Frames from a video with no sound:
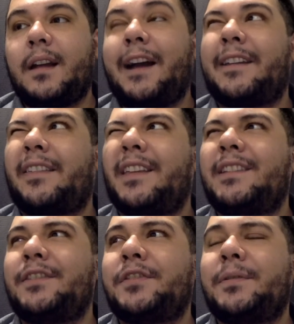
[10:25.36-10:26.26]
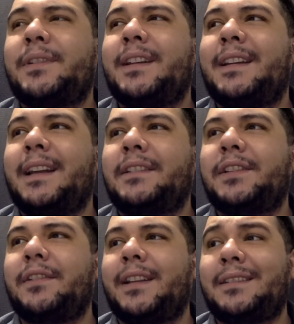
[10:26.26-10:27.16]
I think the show is going to get
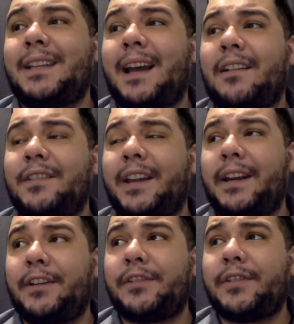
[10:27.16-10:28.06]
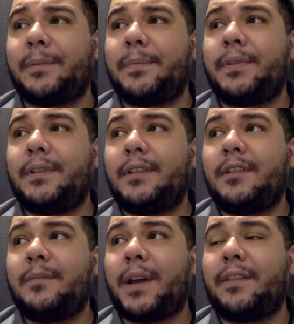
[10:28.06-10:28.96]
to the attack on the airship
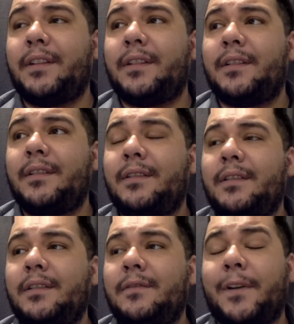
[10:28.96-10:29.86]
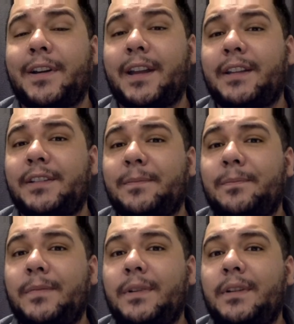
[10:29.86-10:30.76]
by the Foreign Kingdom.
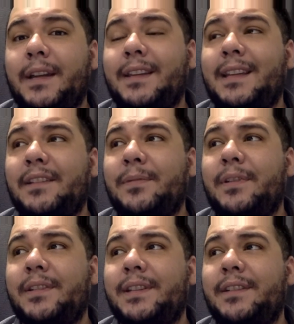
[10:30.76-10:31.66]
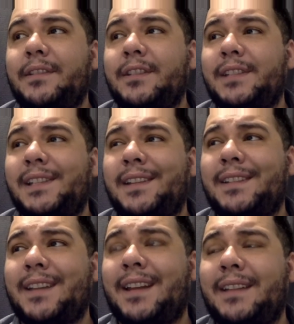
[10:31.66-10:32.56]
I think that's where the season is
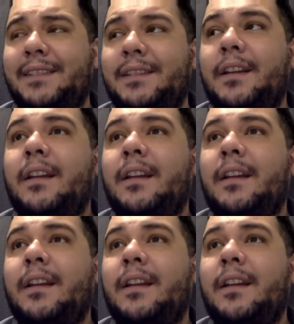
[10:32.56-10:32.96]
going to end.